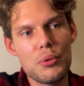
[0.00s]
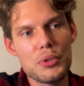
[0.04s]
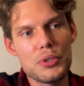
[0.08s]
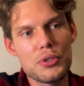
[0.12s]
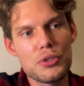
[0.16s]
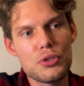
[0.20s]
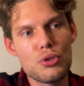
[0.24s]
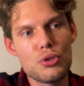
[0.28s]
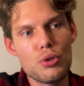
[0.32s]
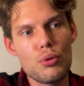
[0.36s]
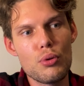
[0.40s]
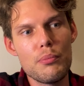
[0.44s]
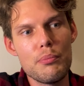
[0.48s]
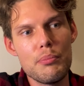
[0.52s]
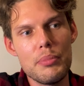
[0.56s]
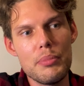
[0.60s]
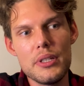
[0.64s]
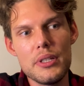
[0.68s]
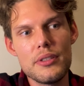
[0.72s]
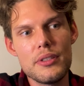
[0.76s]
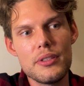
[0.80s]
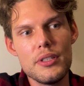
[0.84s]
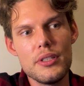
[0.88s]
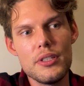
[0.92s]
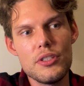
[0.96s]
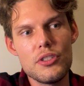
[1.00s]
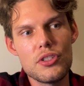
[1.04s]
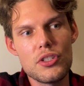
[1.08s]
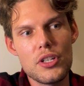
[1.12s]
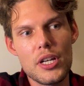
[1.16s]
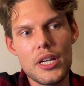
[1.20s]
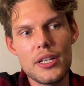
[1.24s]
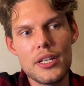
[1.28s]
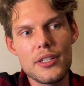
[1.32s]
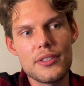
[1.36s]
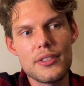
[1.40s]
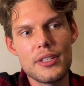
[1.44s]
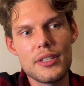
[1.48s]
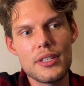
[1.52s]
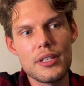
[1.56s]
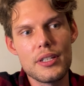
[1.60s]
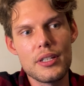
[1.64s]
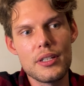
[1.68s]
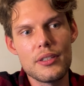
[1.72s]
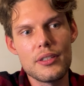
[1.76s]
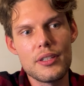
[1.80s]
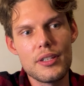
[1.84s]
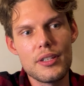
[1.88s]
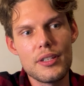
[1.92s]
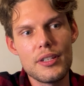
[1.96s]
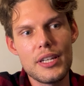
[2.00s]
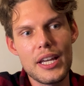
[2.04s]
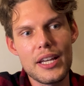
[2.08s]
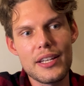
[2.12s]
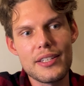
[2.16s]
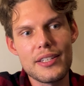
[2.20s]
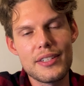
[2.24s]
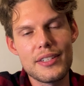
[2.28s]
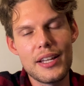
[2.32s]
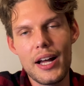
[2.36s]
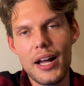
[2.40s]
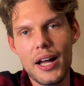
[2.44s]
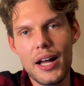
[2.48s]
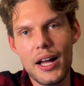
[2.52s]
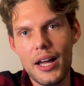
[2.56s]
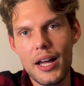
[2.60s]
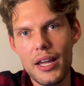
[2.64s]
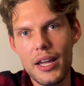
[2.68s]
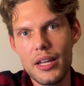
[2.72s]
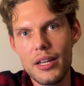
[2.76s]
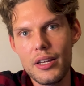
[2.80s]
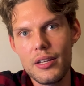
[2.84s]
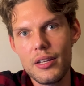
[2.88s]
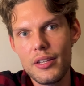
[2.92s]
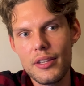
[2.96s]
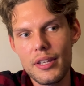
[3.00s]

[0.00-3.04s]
is so busy chasing the next high,